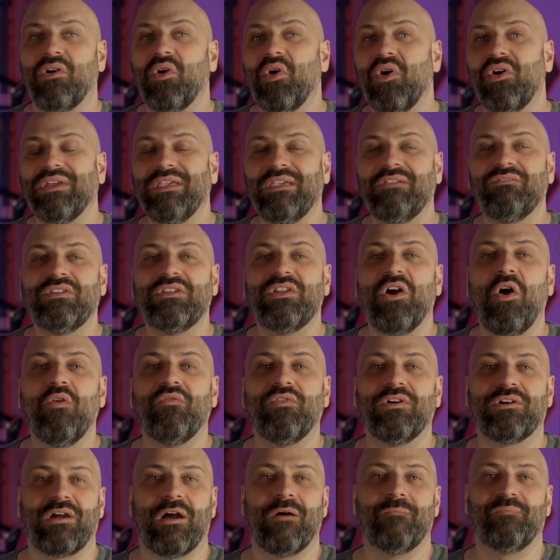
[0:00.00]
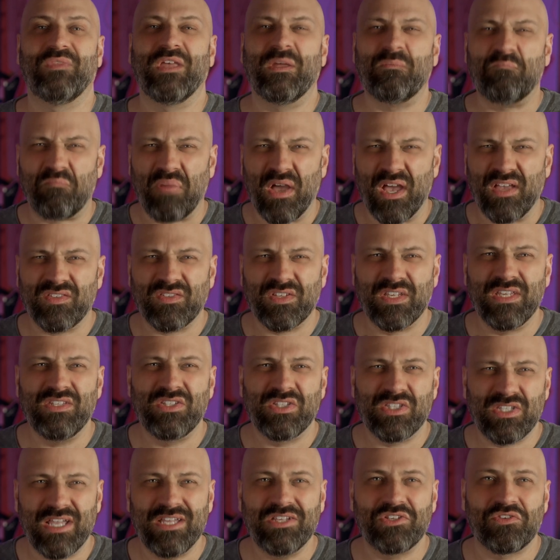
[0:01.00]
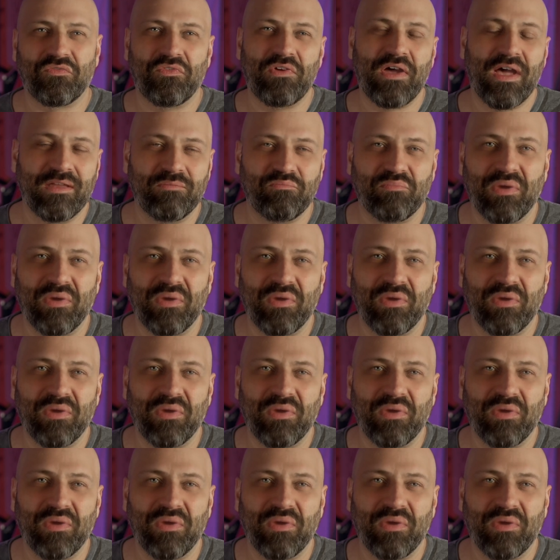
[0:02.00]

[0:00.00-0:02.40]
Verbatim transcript: or even overcome that pesky stage fright